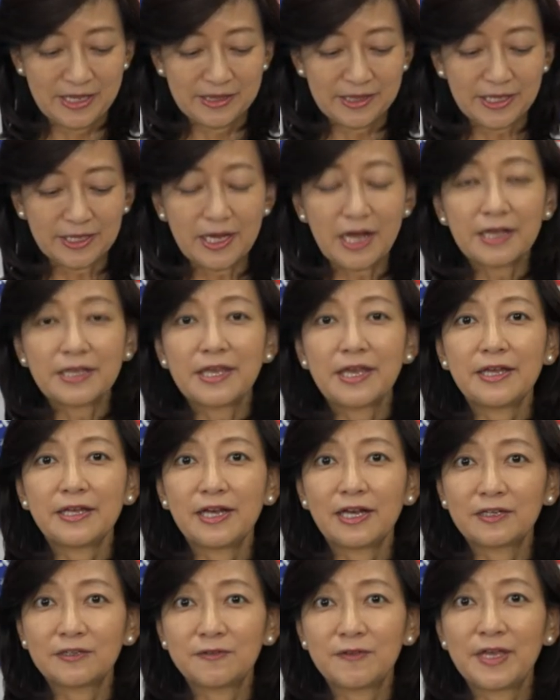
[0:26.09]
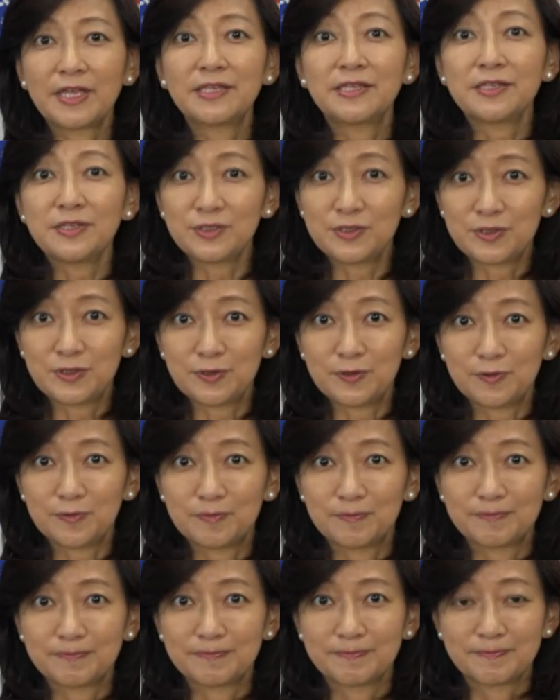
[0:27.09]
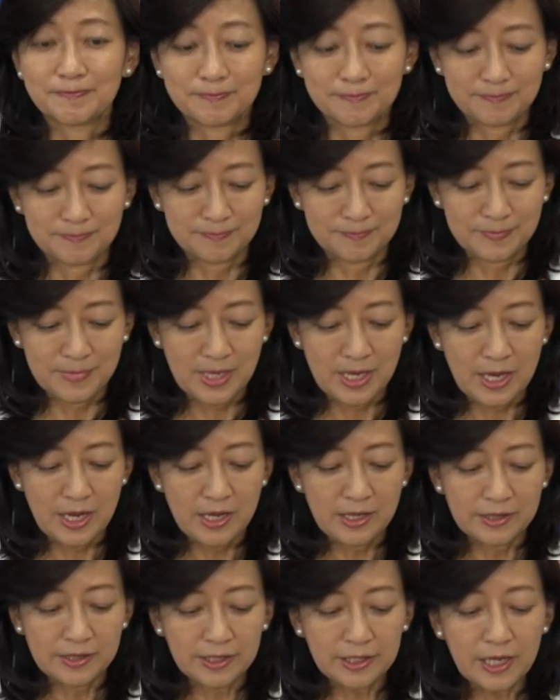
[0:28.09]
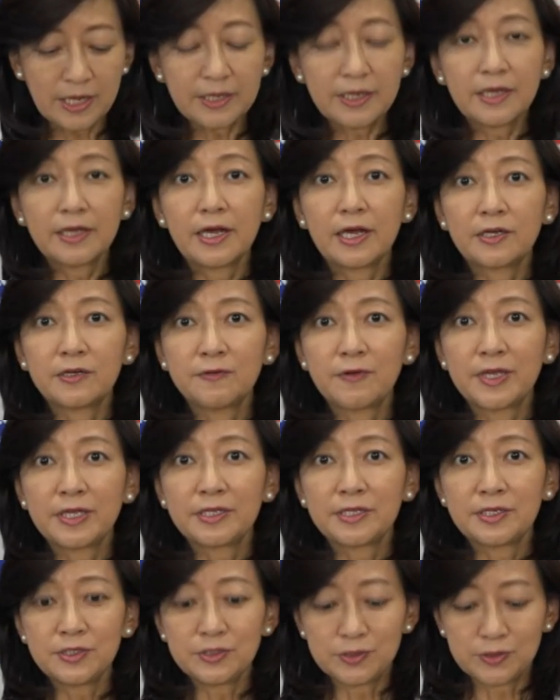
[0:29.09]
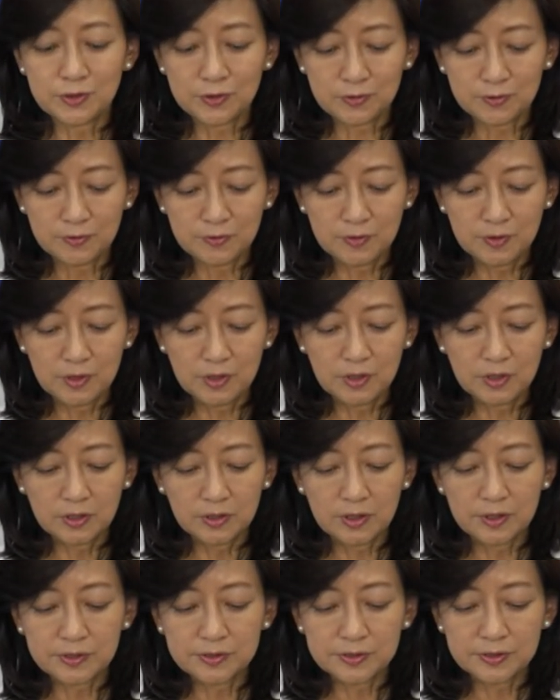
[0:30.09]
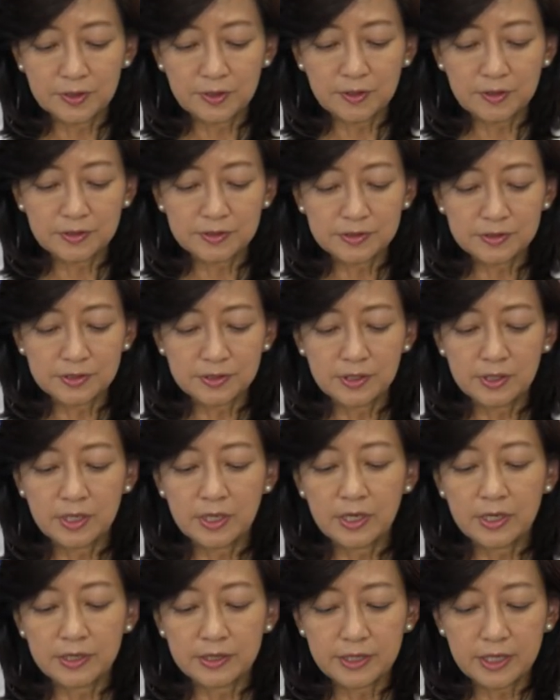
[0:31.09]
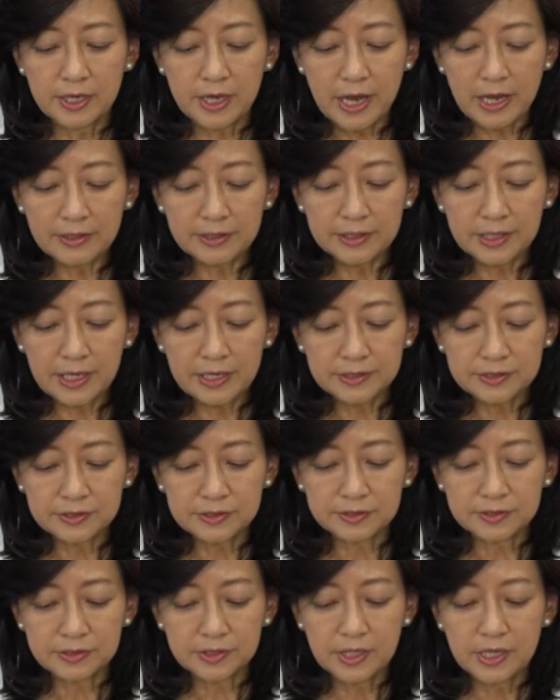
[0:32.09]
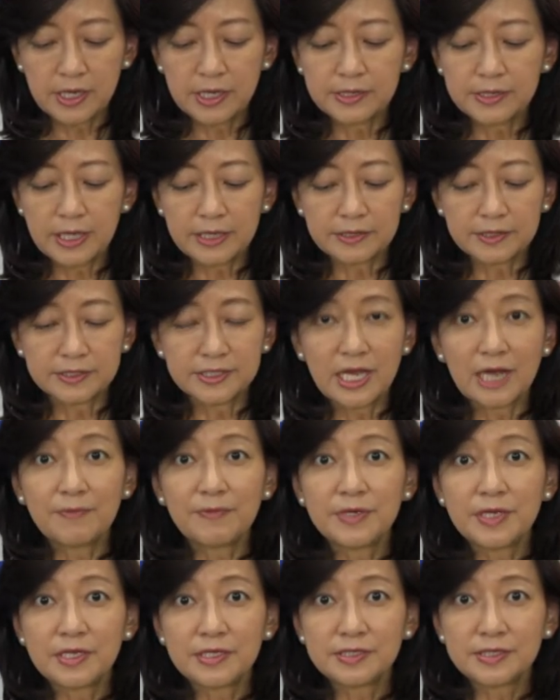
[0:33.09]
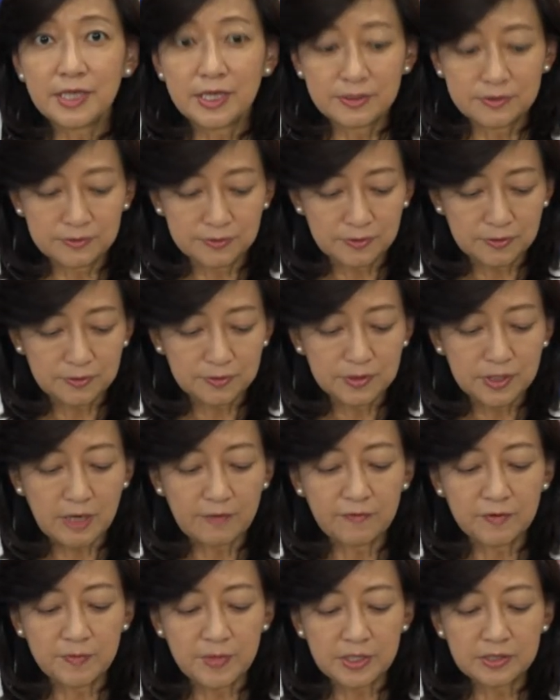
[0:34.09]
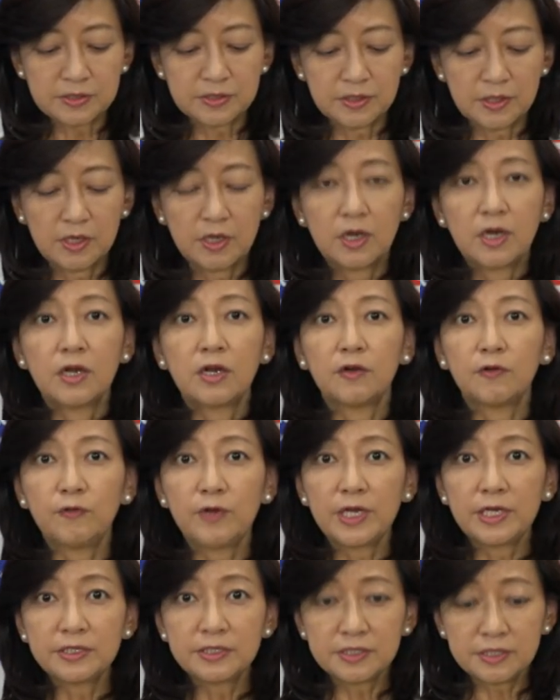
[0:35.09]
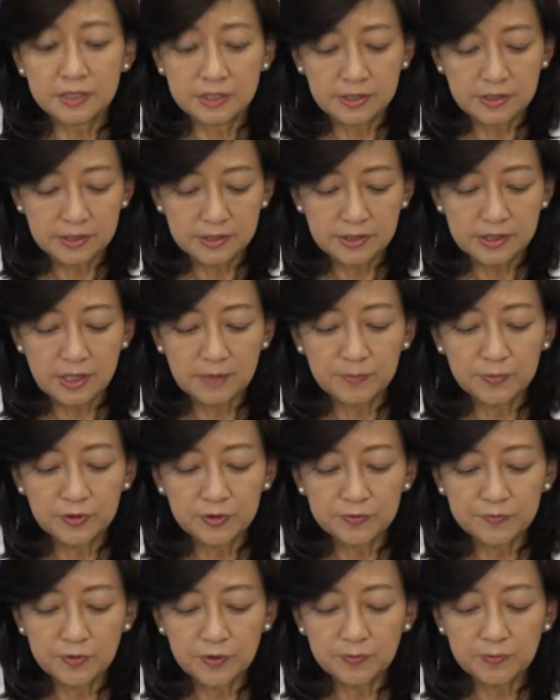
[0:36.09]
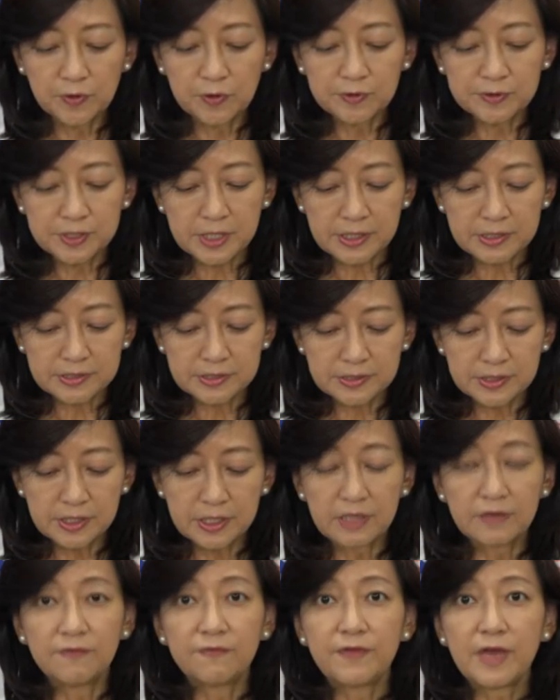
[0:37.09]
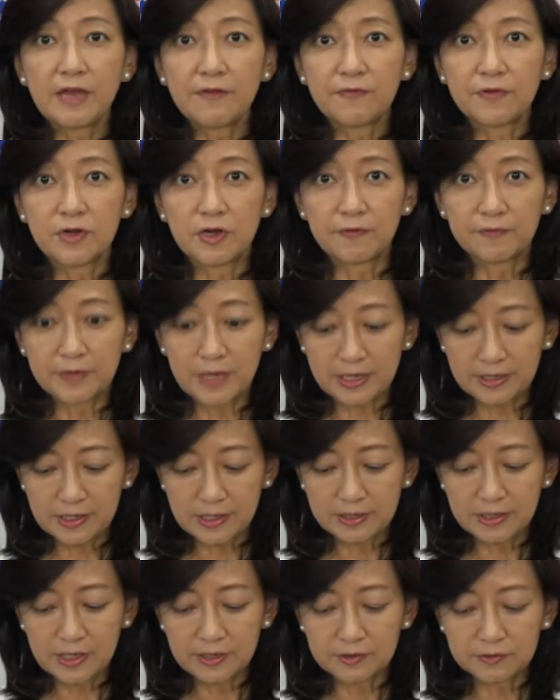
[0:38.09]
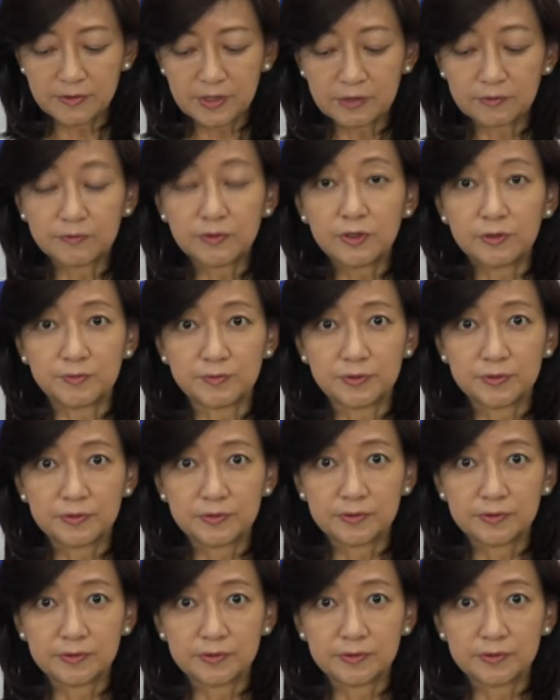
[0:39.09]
The Kakegakuen issue. The Kakegakuen issue concerns the allegation that the Japanese central government riggedthe approval process in favor of Kakegakuen Group,